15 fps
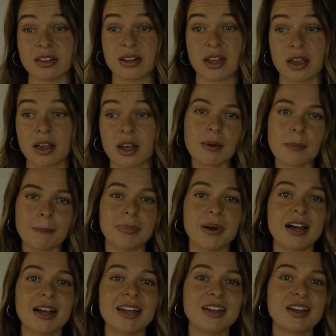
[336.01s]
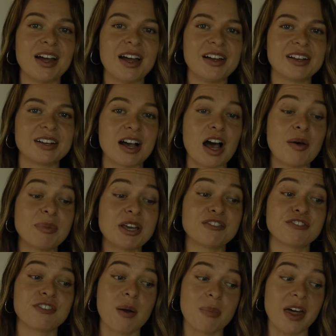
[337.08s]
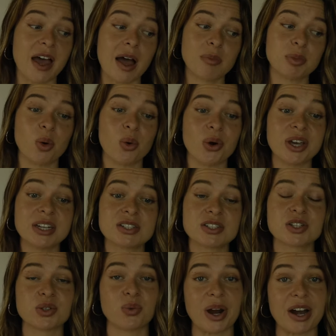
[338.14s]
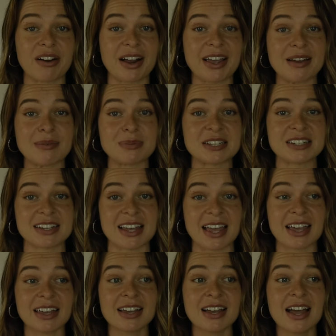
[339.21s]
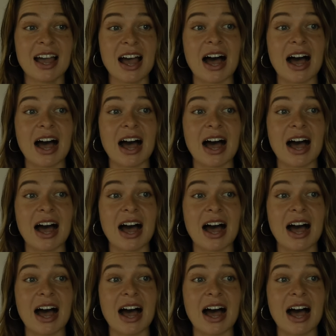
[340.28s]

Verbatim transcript: And like, but coming from that point to where I am today,